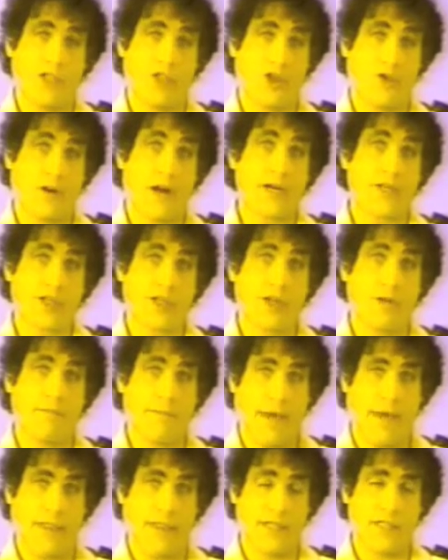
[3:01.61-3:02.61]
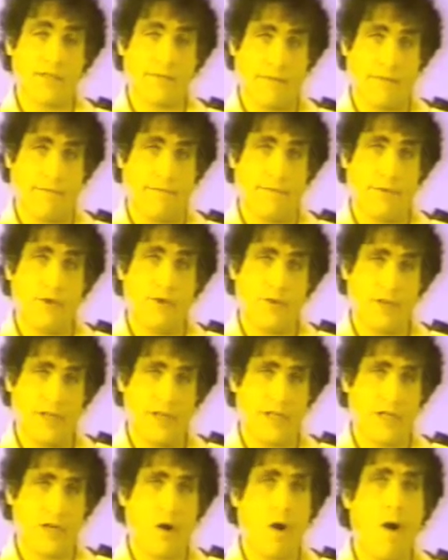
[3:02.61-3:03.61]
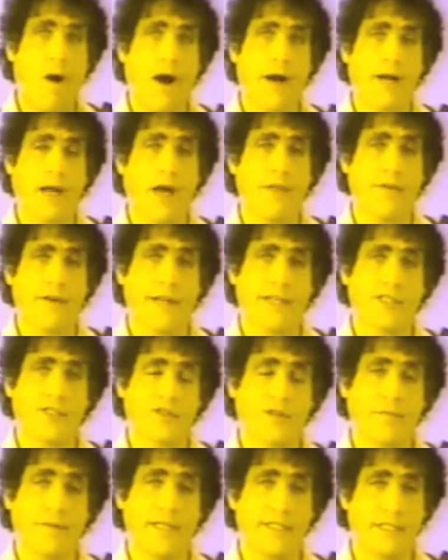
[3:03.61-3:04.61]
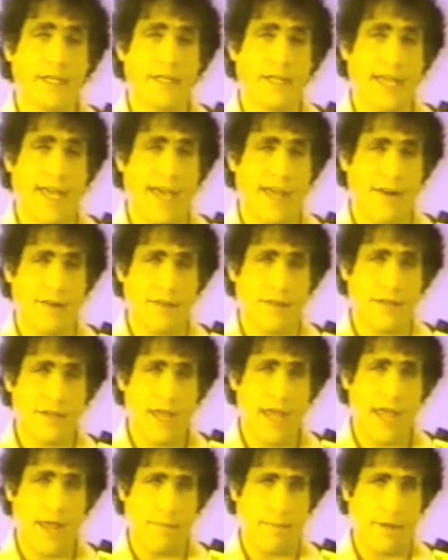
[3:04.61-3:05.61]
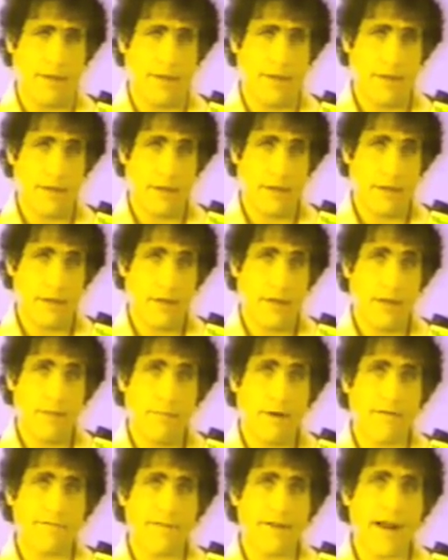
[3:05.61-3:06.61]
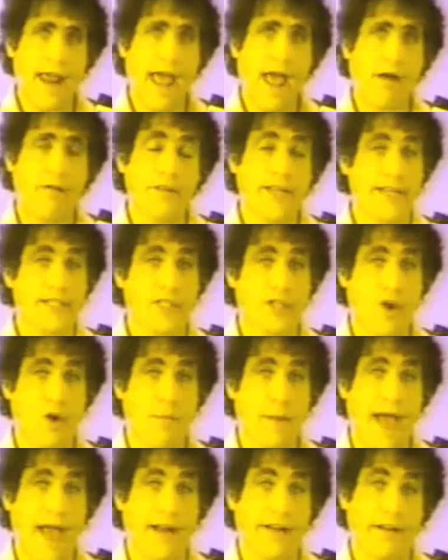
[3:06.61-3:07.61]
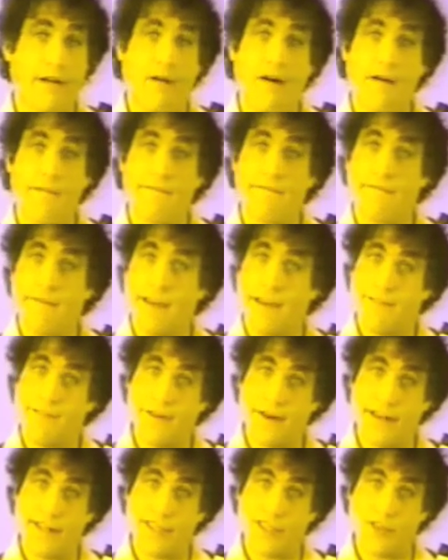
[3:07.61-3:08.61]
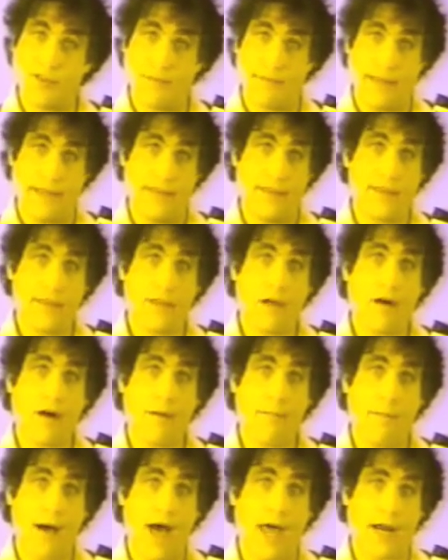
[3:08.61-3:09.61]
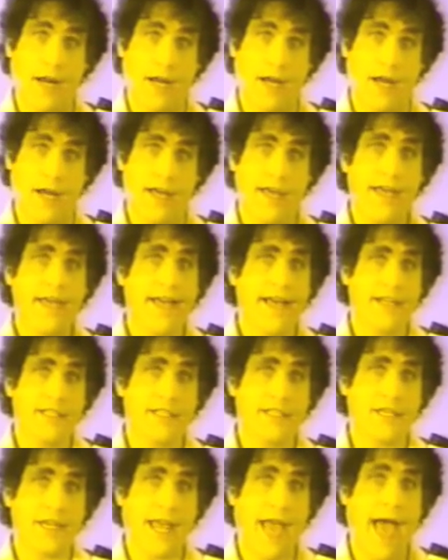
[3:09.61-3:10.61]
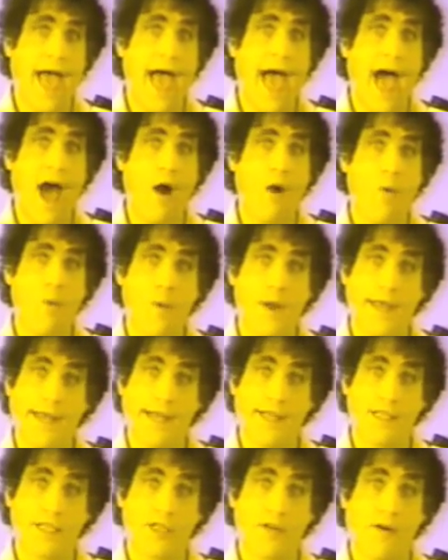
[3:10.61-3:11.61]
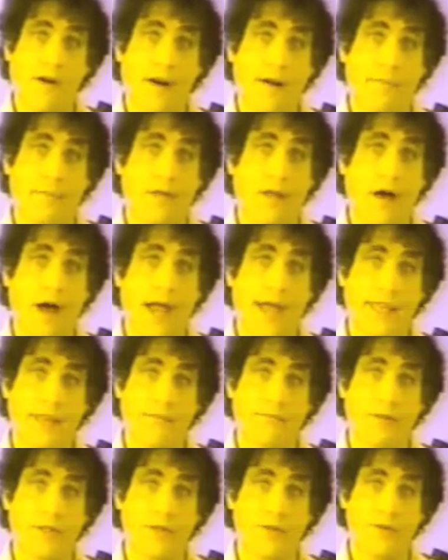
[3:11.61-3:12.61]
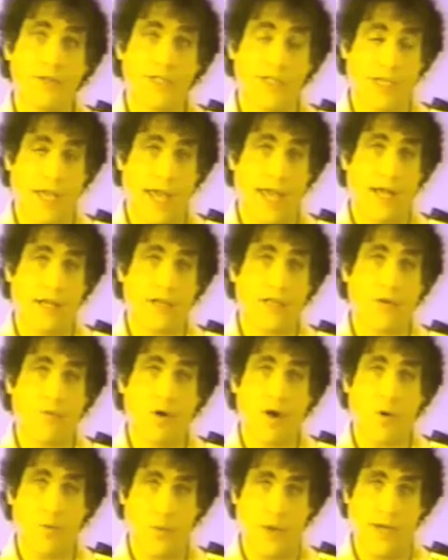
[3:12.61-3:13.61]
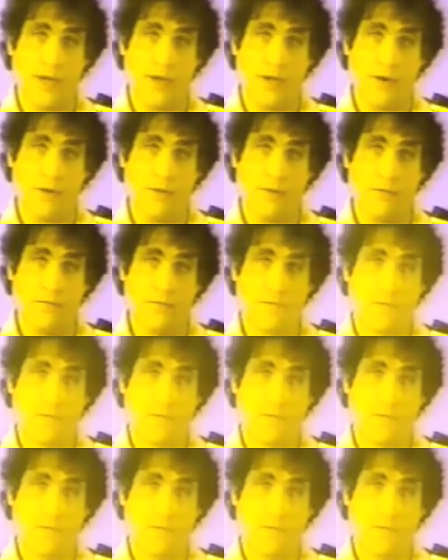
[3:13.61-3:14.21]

instructional methods for flute, guitar, and other instruments at the end of the tape. But for now, let's go back to our favorite instrument, the harmonica, and see how we can start applying the blues scale to what we do.